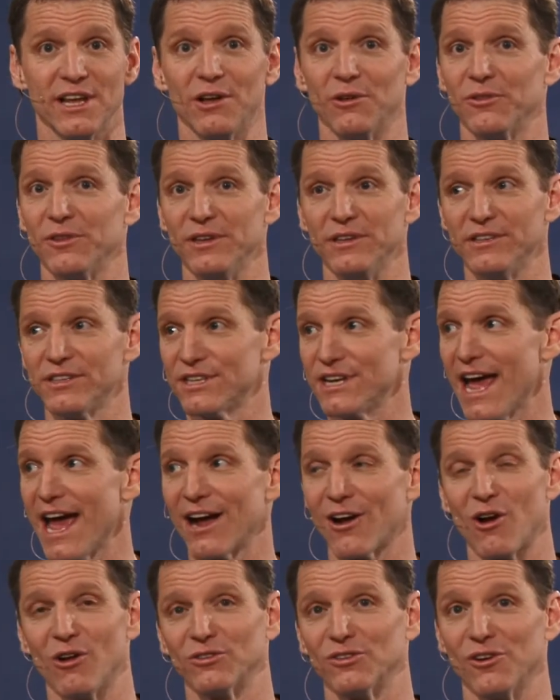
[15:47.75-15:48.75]
healthy
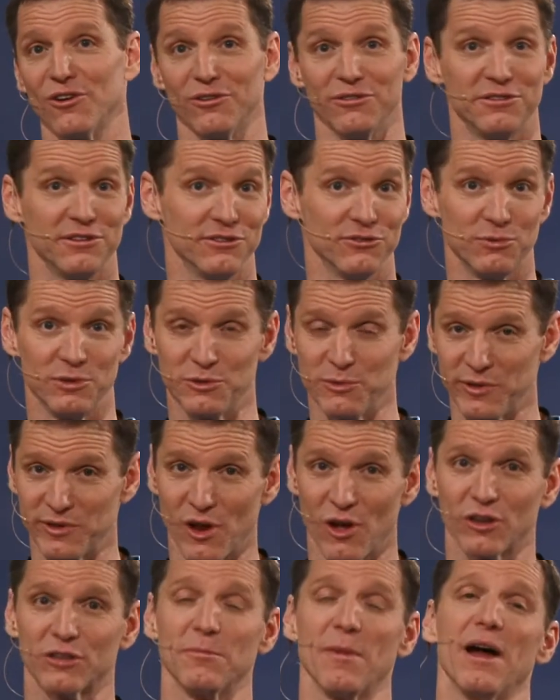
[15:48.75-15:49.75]
snack alternatives, which we
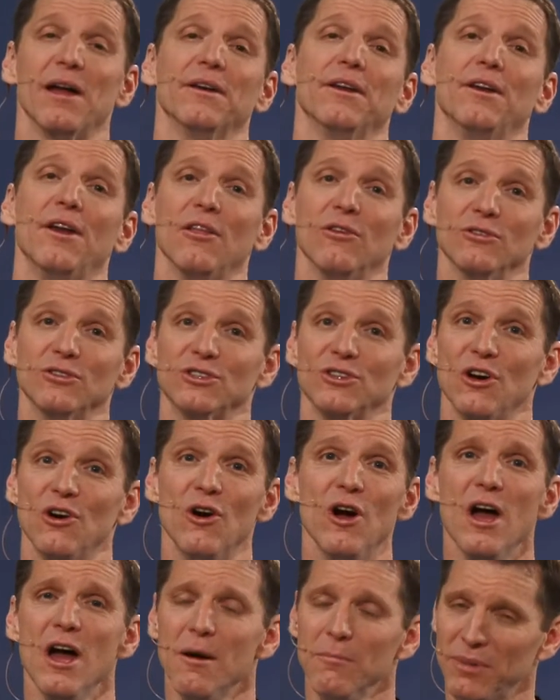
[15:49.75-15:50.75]
talked about in another show.